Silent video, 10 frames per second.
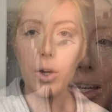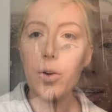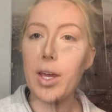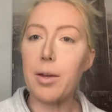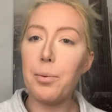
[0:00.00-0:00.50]

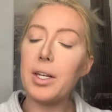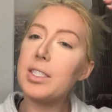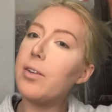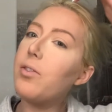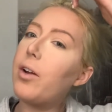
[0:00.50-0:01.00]
Okay, and
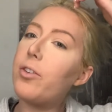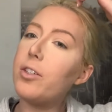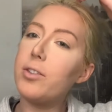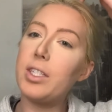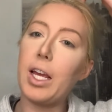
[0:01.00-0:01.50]
because I've never
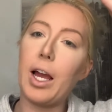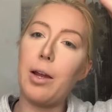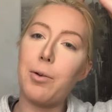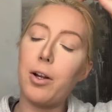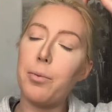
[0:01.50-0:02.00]
used that
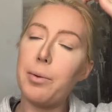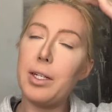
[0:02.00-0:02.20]
eyebrow